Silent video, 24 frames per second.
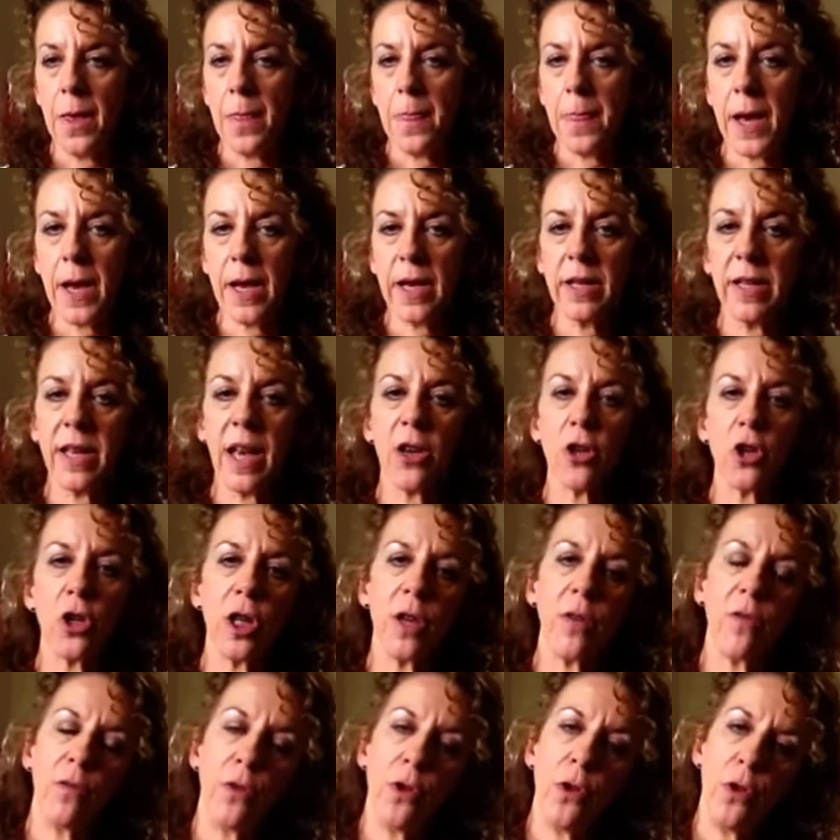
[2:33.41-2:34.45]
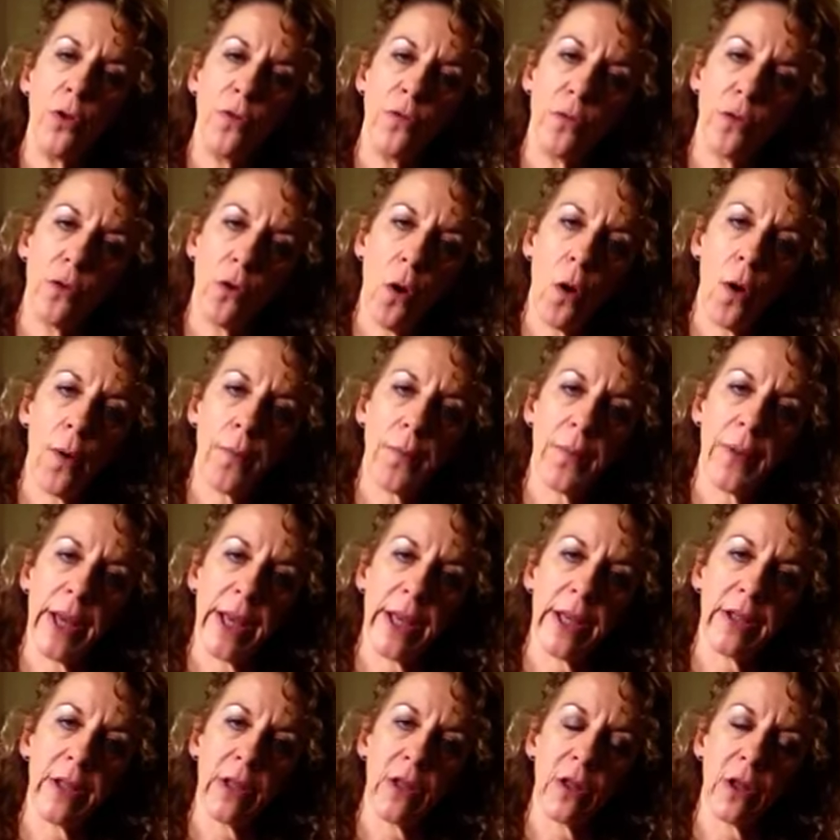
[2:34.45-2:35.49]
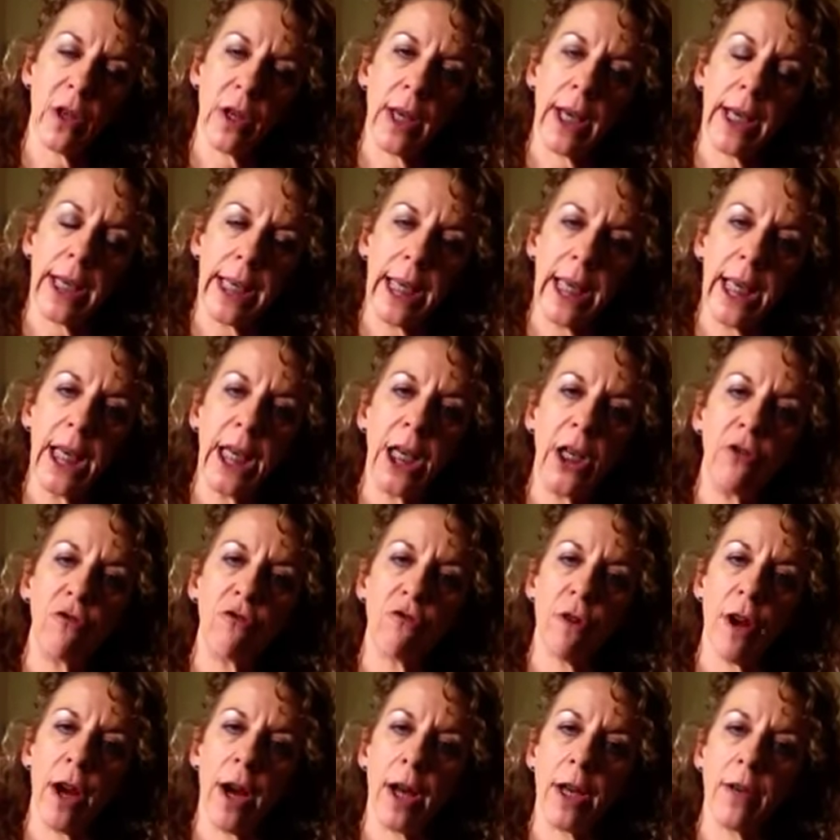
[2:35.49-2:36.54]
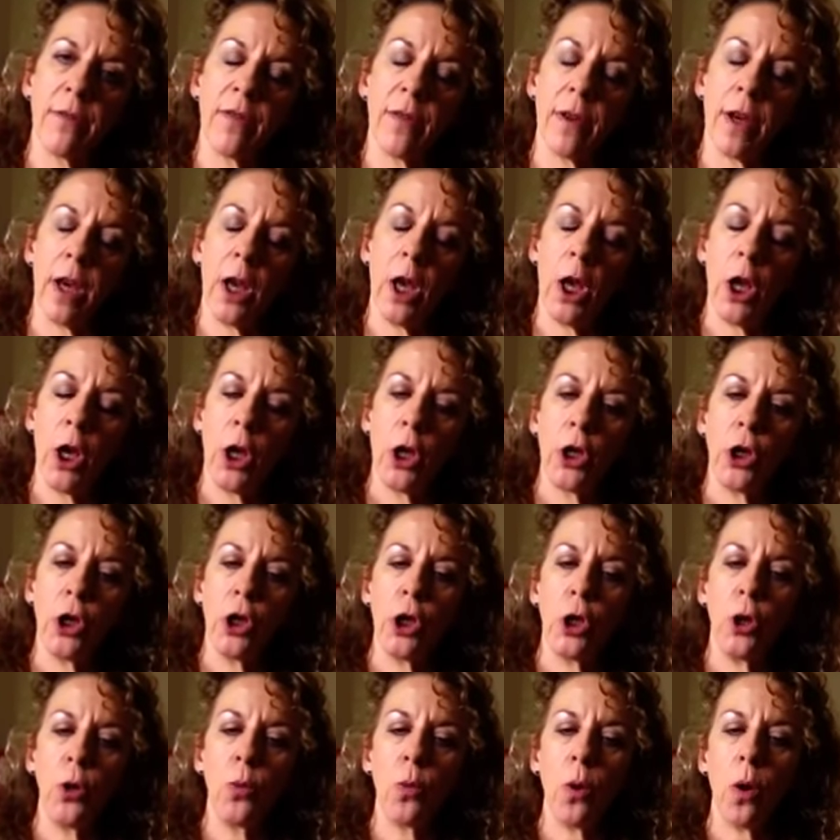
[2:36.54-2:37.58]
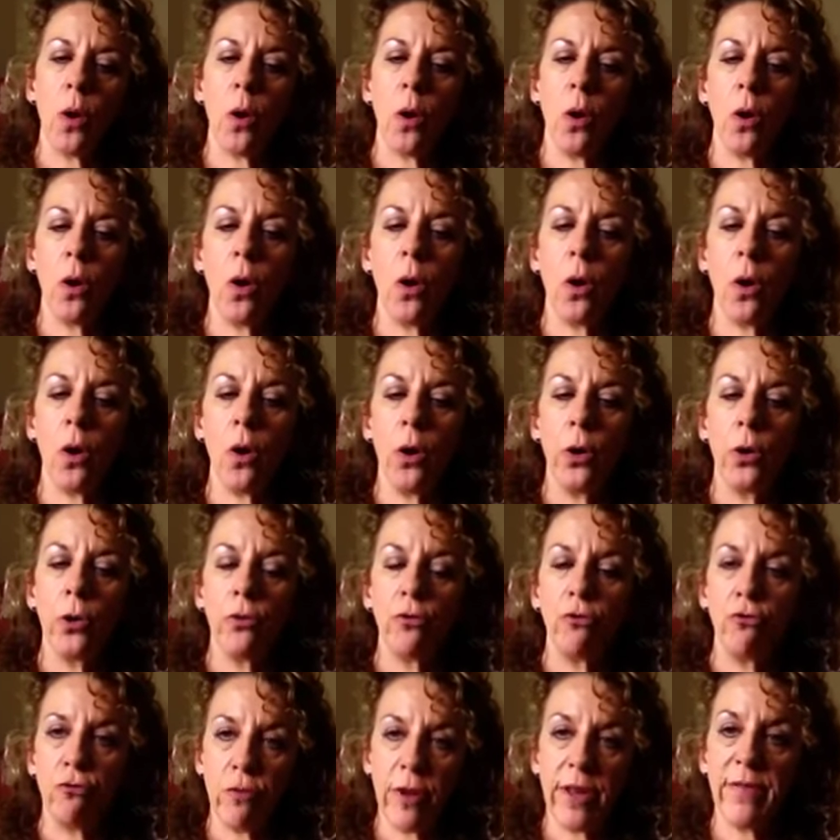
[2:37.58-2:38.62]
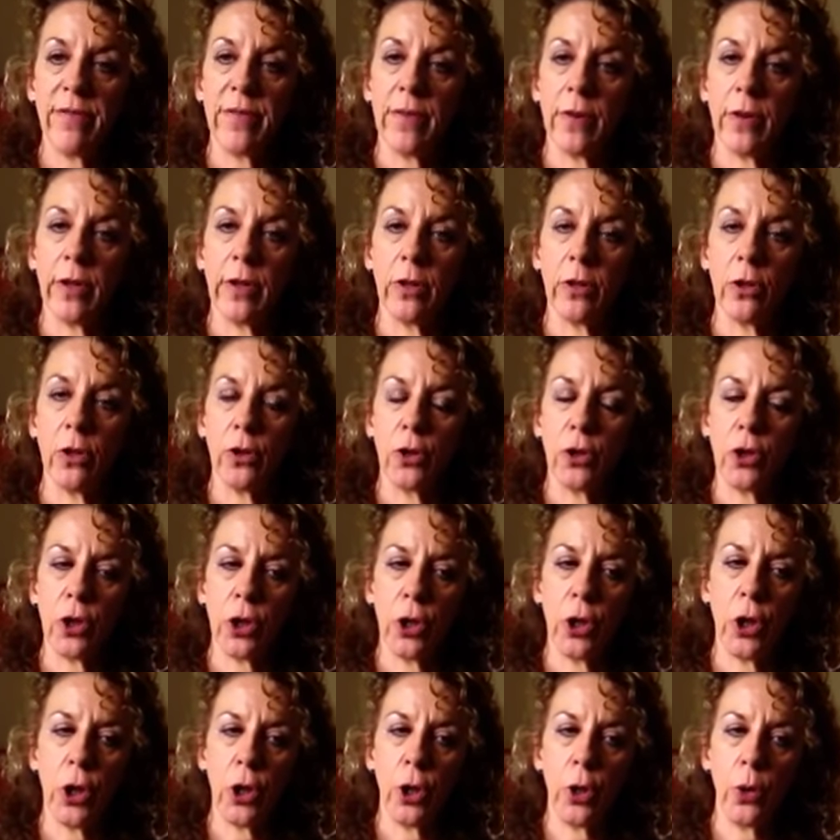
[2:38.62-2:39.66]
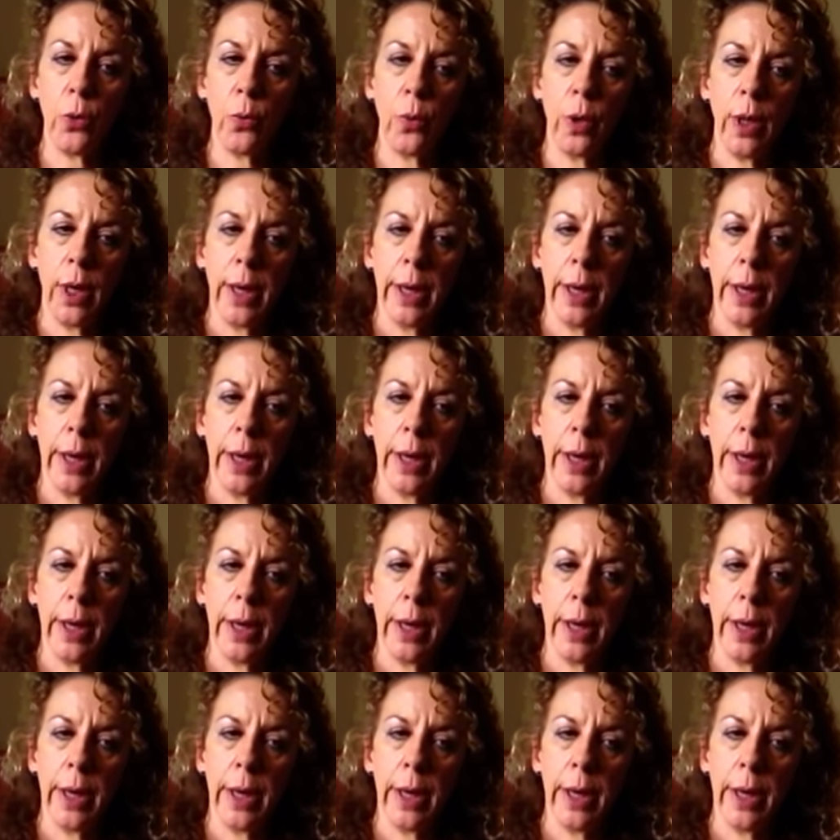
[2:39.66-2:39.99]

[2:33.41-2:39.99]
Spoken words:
That is actually, if you've got this as a key driver, you are driven to